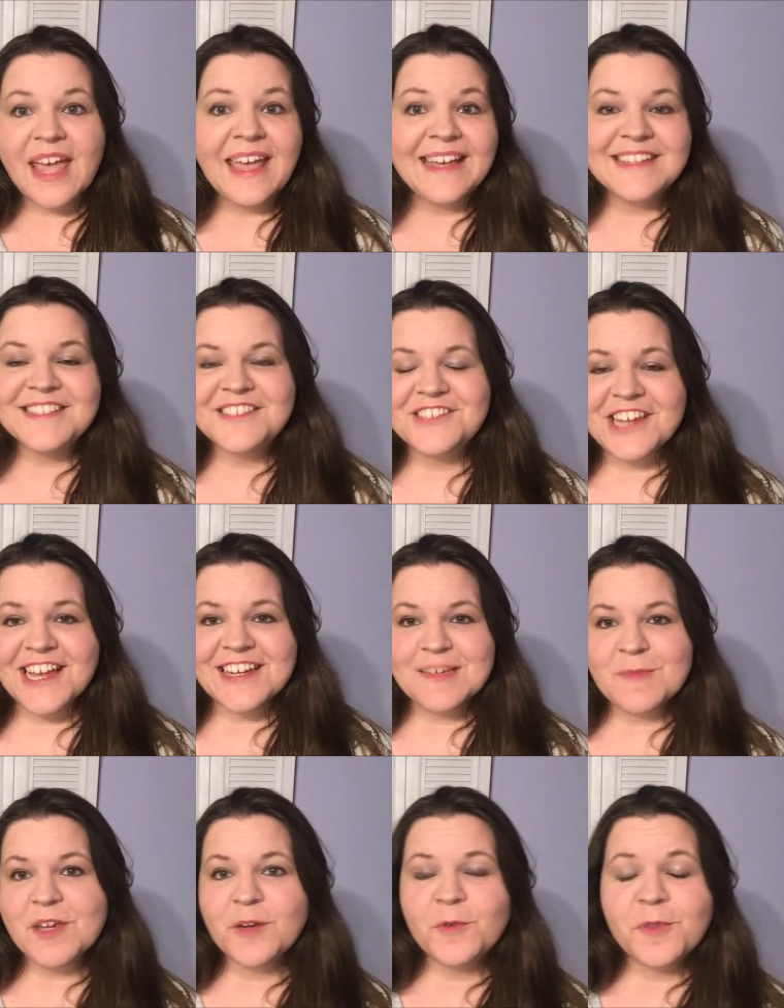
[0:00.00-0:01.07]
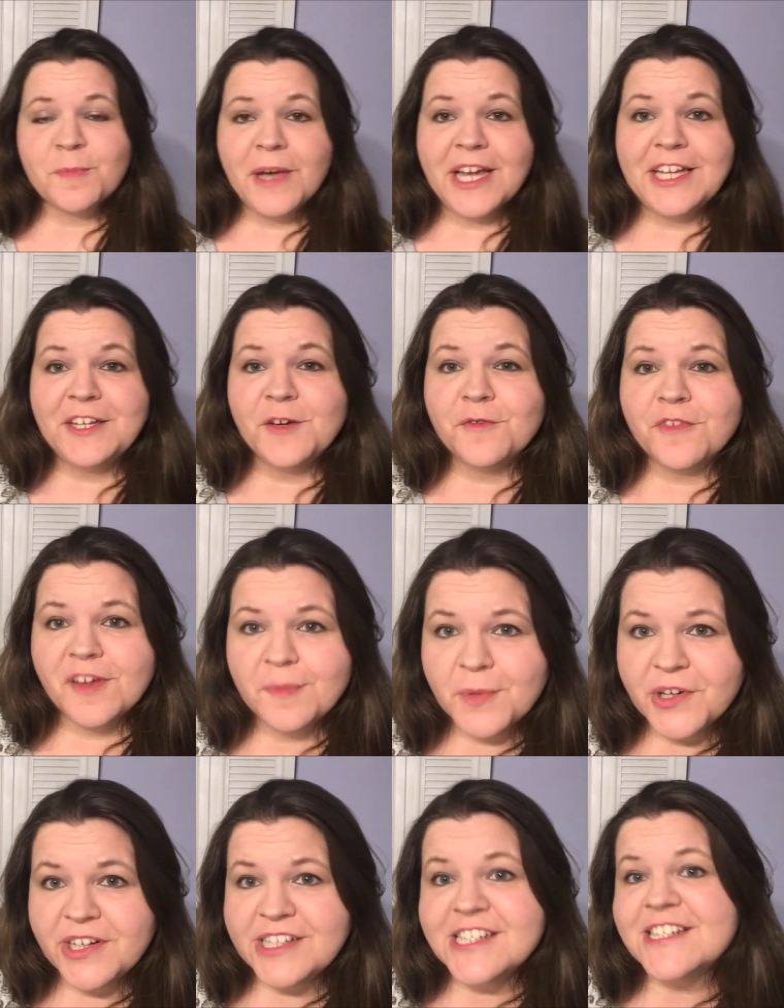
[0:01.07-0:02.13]
Hey, it's Jen. I'm here with my
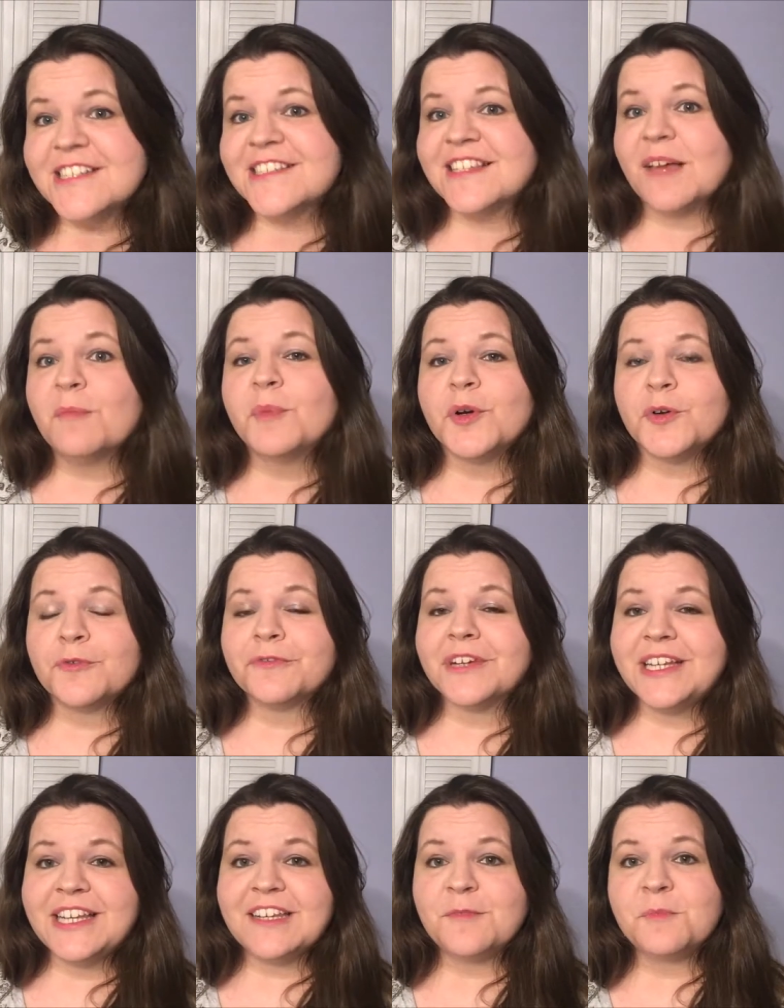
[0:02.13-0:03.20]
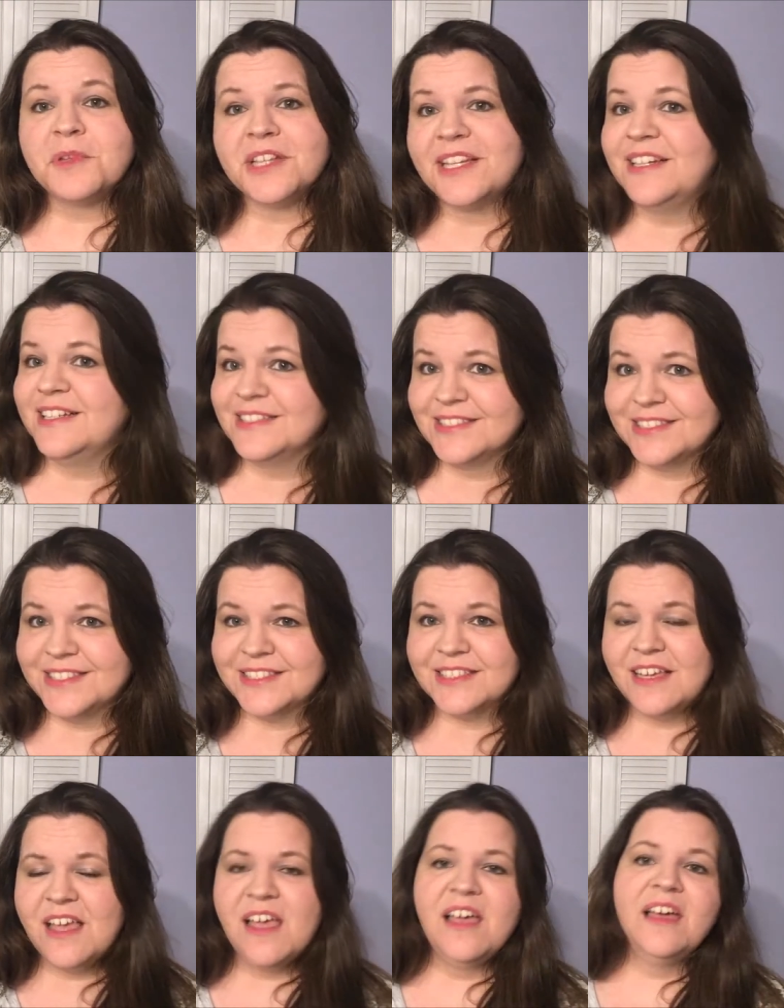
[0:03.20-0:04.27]
November and December reading plans.